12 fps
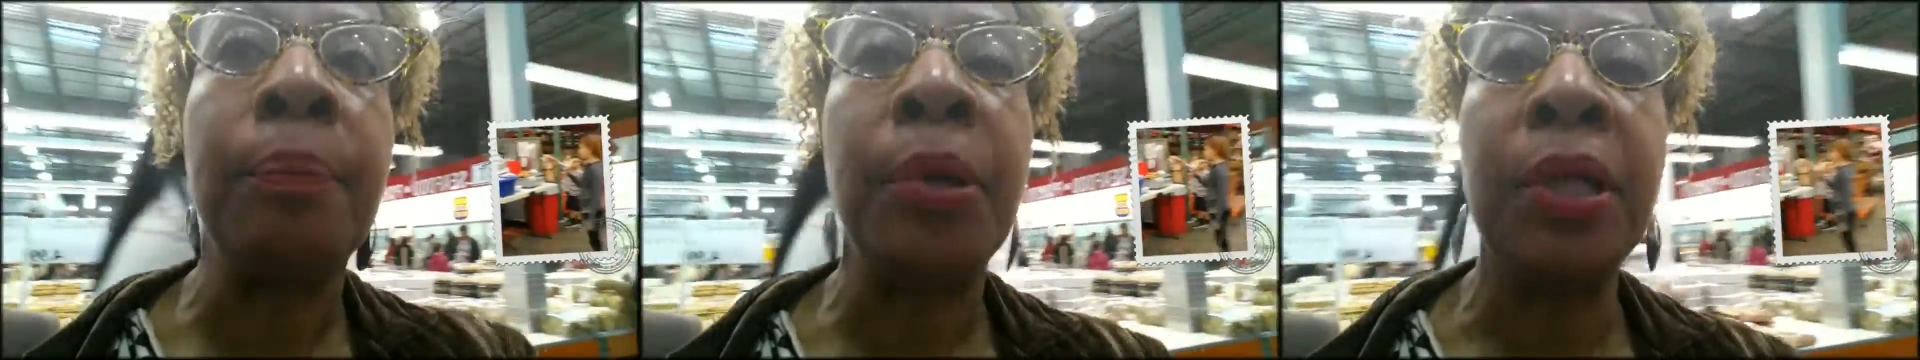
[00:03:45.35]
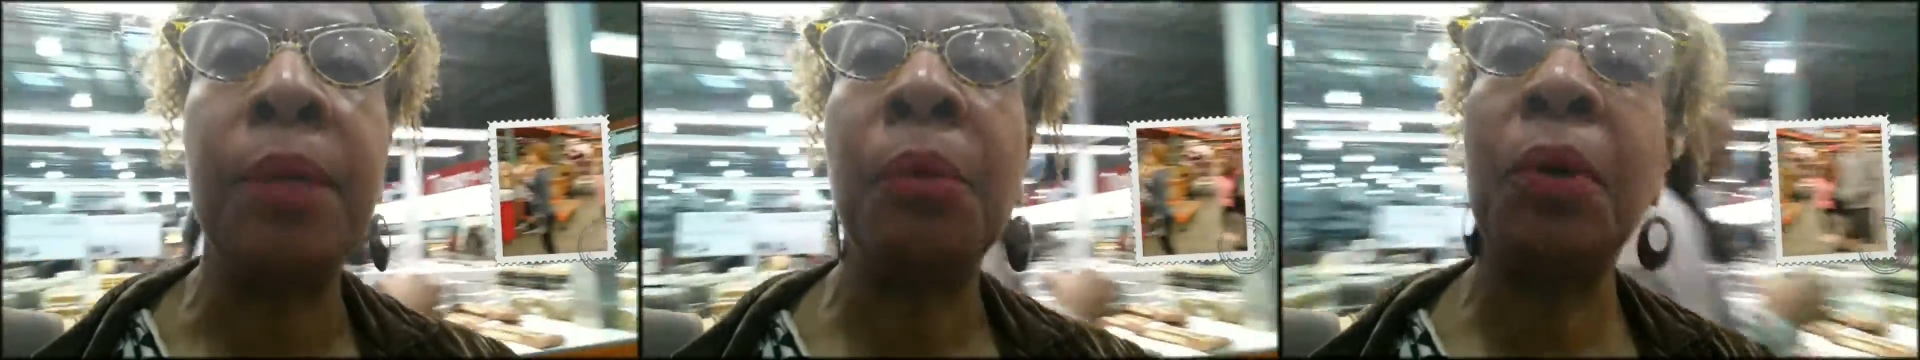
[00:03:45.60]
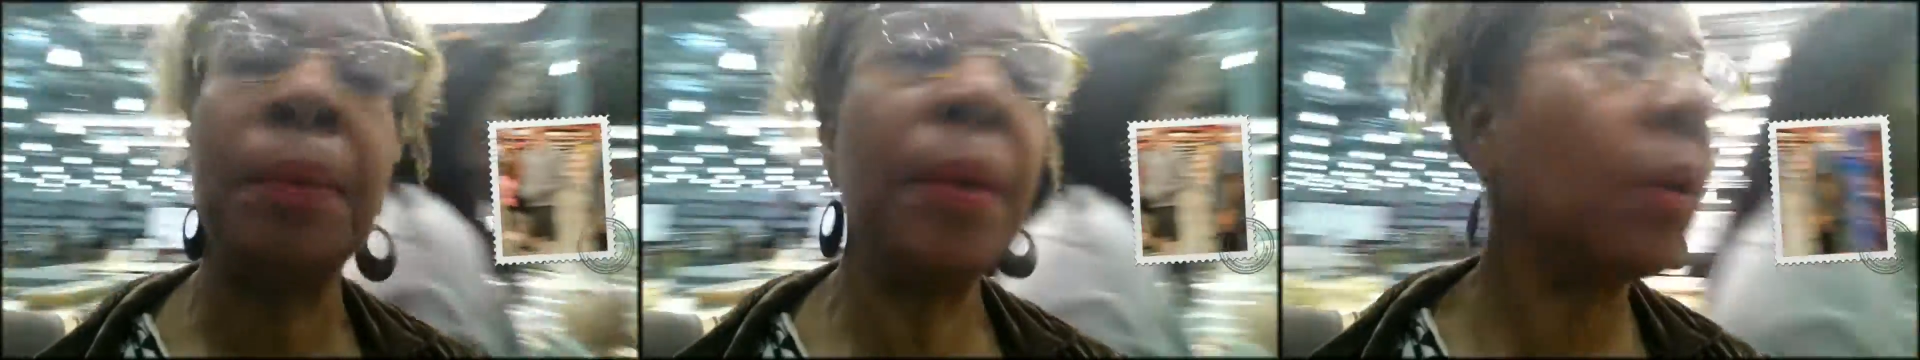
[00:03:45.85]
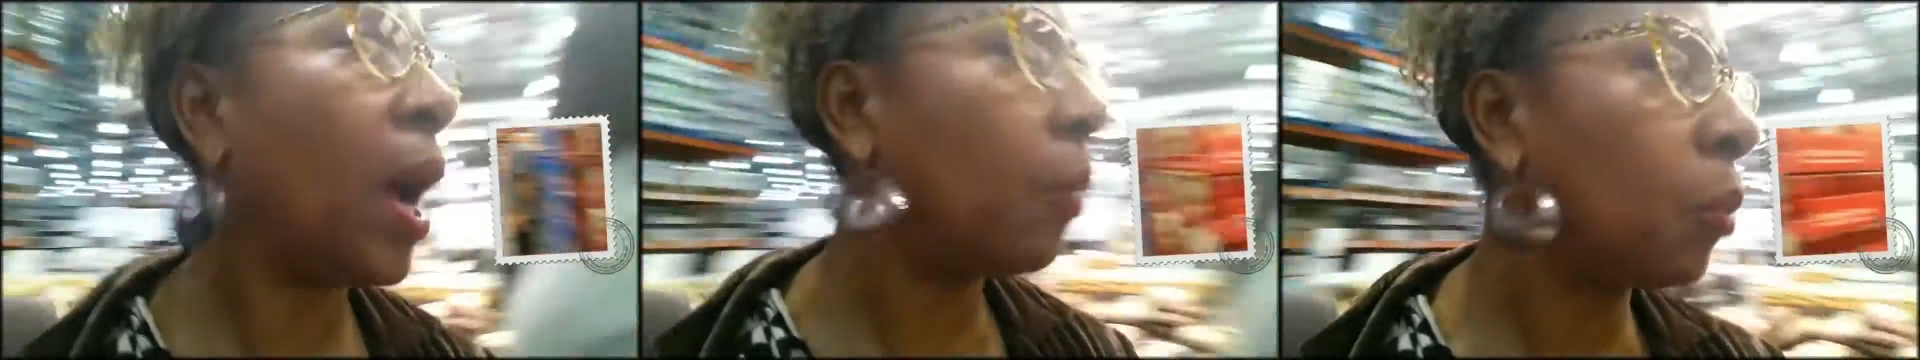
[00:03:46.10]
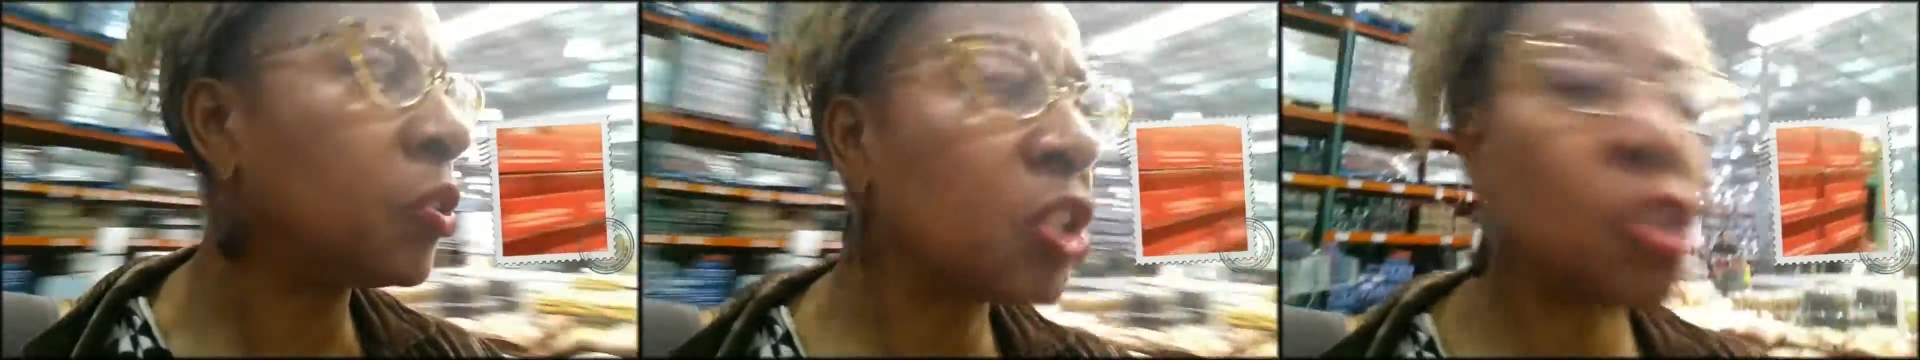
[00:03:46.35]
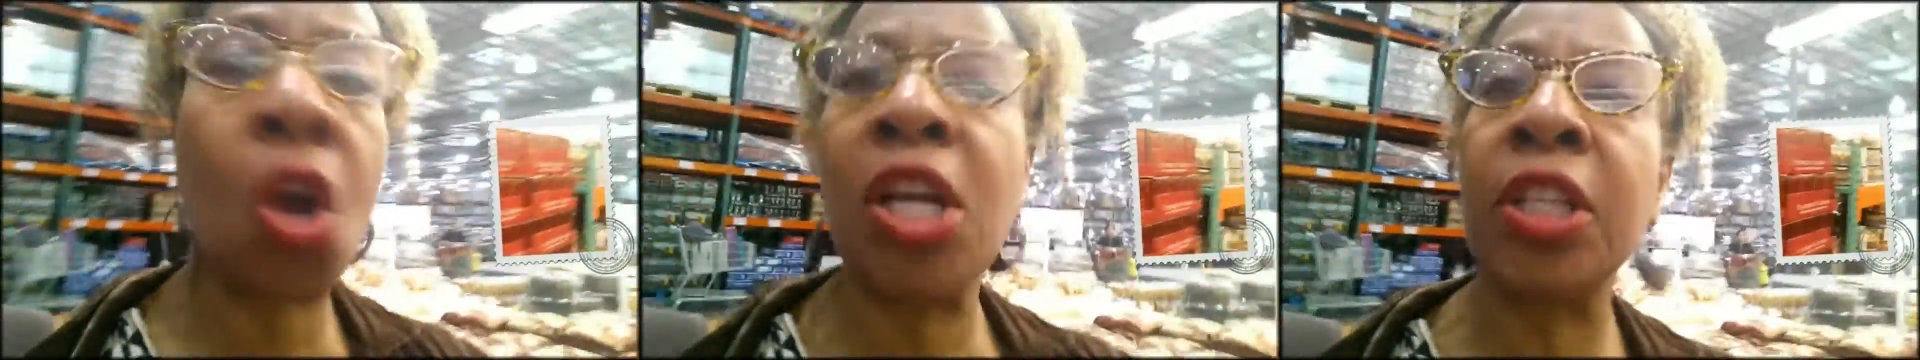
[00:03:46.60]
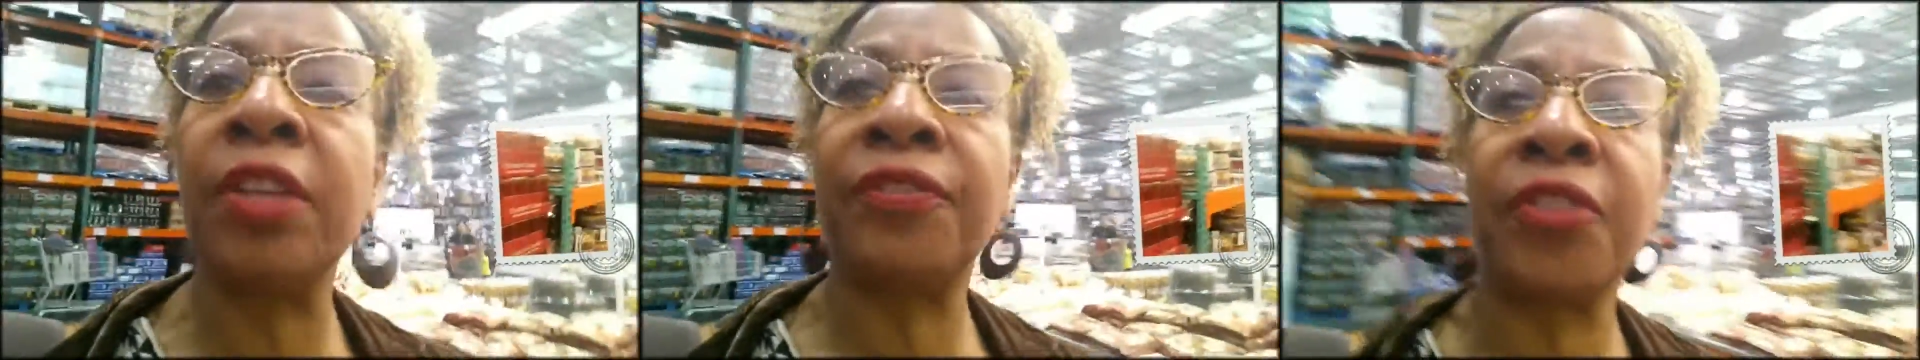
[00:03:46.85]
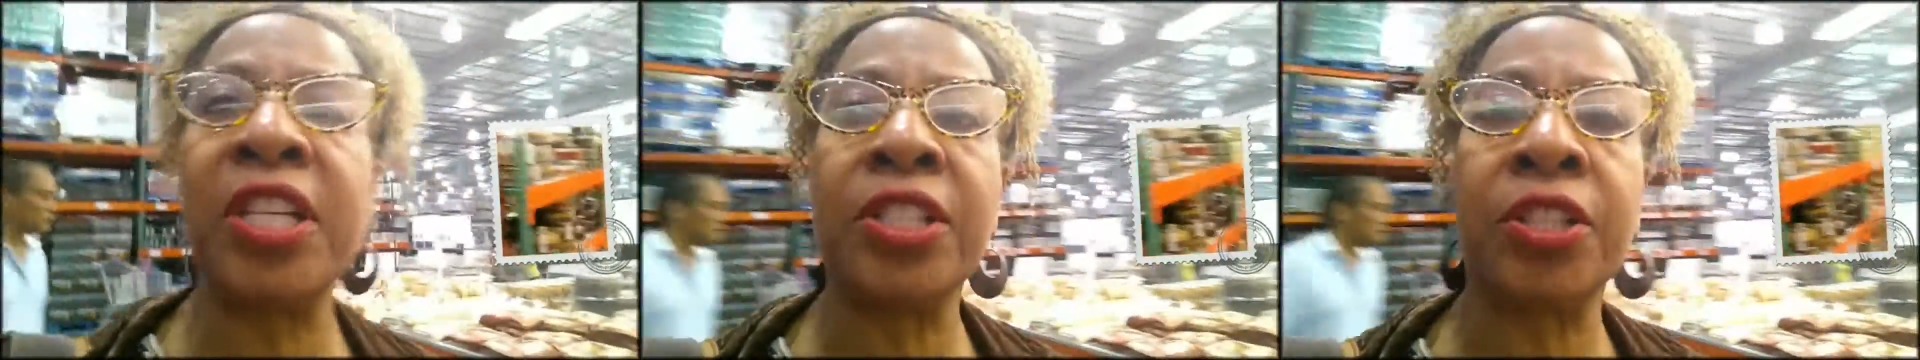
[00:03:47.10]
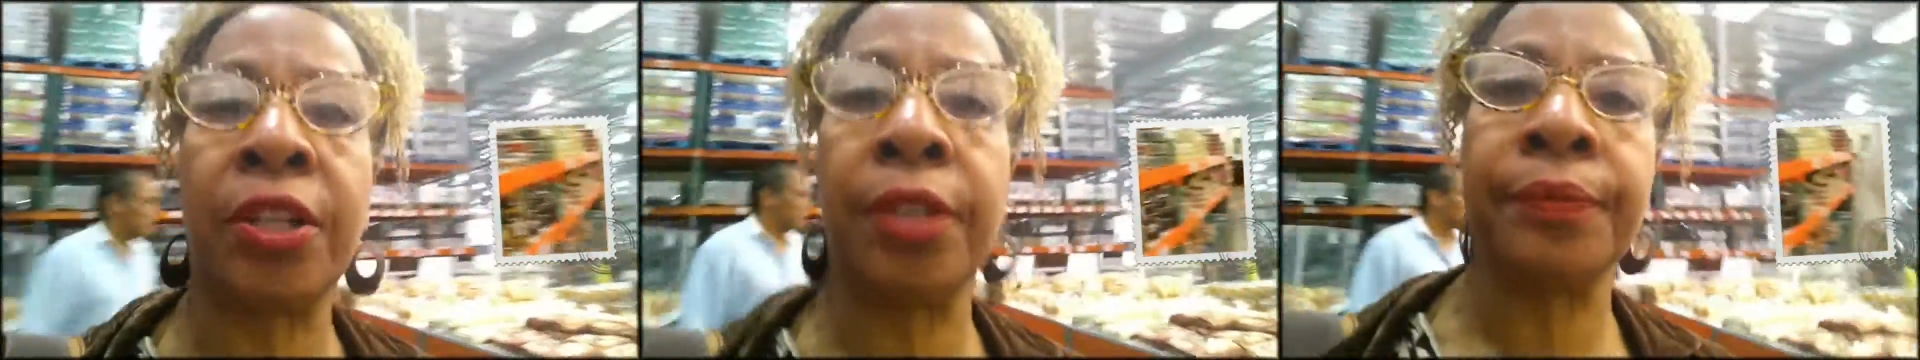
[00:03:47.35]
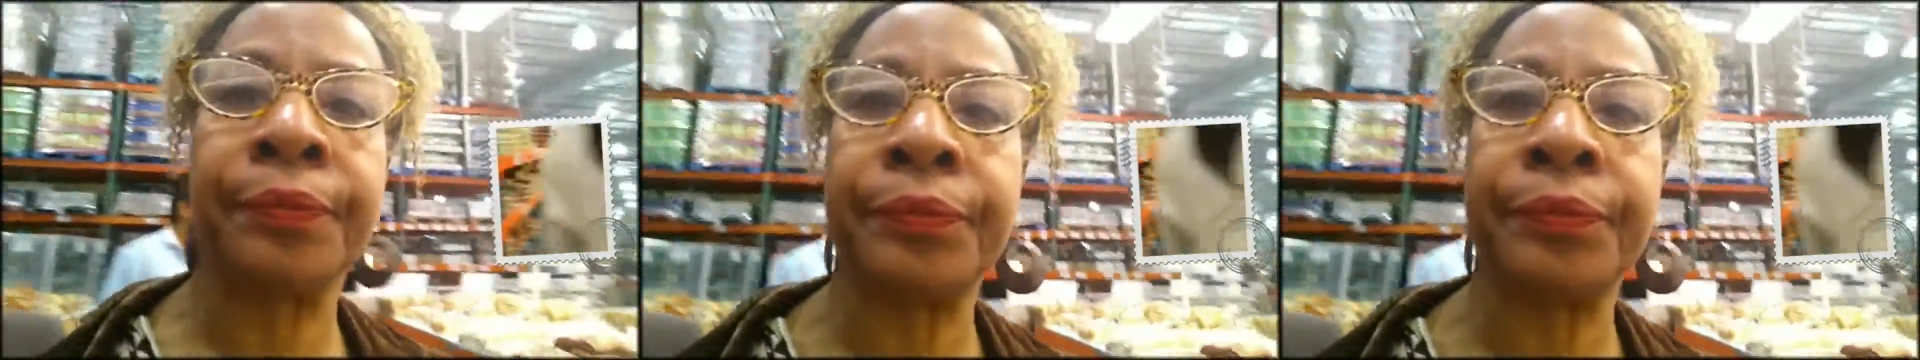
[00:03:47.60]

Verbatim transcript: Put it. But we'll be right. We're just going to the freezer.